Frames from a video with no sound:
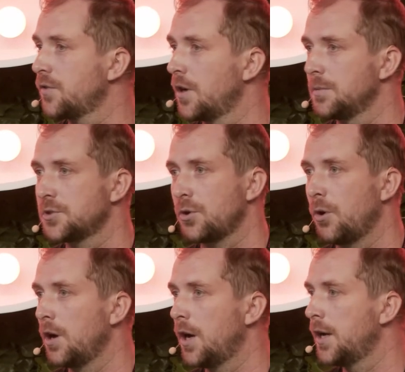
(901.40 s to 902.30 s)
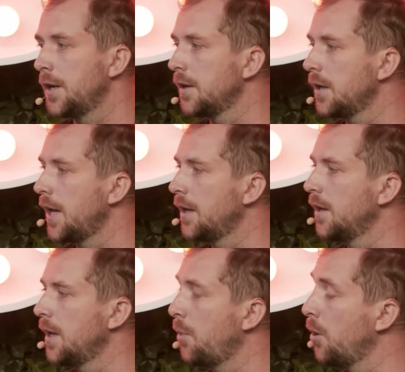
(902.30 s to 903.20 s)
Fund and Sequoia and
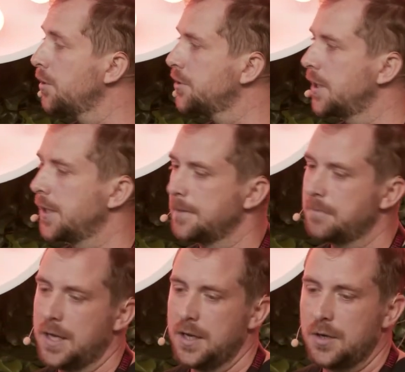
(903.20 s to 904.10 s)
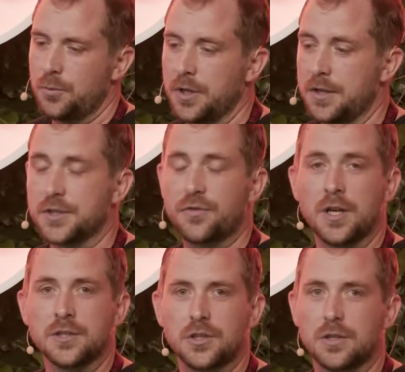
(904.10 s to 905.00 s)
Balderton. And really, these
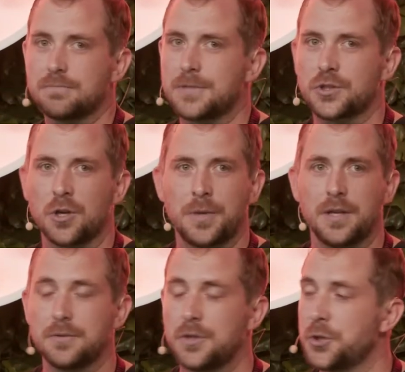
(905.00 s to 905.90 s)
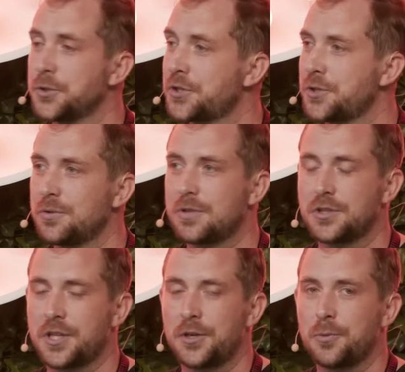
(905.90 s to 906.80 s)
funds are just going to be used to
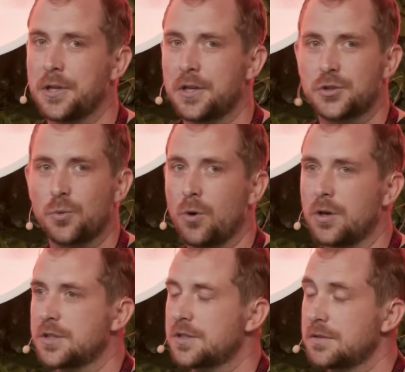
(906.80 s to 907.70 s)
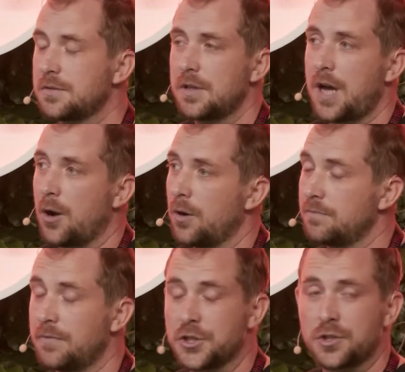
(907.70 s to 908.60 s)
continue building towards our
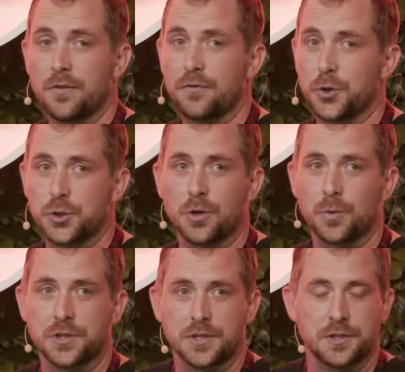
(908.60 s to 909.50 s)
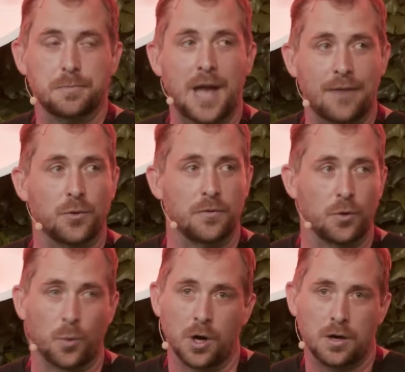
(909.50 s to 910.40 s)
vision of the future, which is this platform
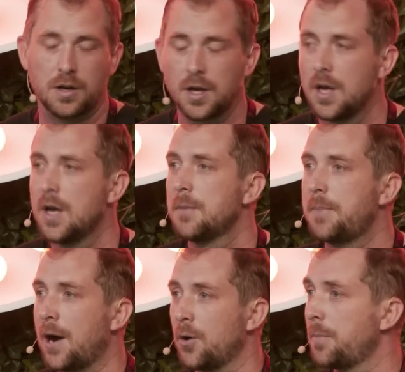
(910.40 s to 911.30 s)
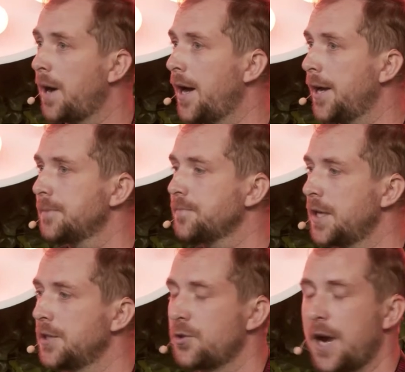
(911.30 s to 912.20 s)
for work, powered by
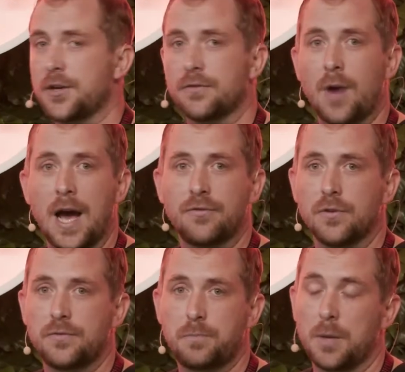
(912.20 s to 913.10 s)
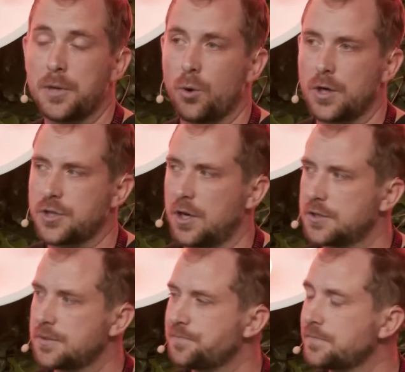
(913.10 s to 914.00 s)
an interactive graph of public org
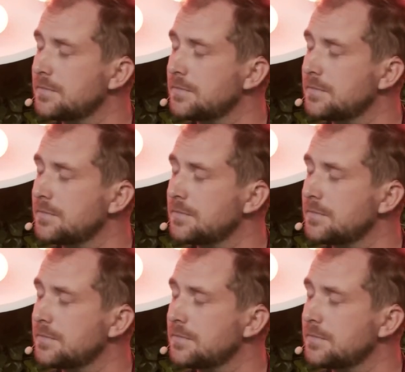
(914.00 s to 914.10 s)
charts.